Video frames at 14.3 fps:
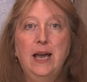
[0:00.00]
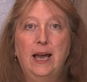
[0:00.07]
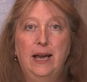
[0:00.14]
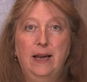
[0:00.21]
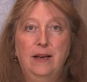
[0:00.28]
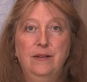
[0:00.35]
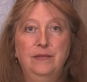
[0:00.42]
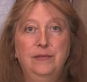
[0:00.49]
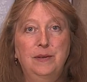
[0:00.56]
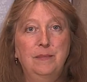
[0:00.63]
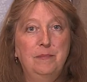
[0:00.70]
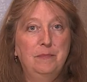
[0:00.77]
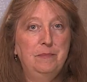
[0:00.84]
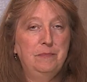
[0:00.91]
have
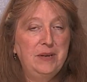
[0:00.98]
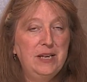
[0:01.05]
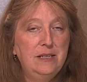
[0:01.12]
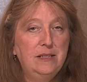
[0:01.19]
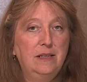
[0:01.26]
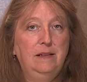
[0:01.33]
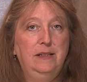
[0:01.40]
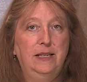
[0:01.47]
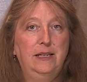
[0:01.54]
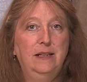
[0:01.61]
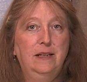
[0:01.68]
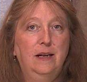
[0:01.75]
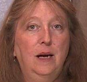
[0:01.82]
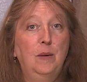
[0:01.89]

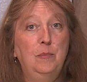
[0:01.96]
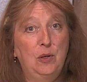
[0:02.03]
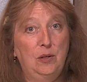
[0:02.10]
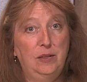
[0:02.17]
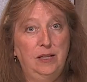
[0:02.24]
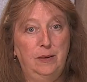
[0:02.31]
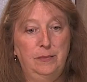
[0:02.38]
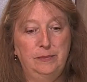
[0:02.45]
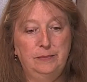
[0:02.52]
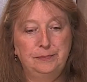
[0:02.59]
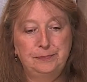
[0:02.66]
basically a book club.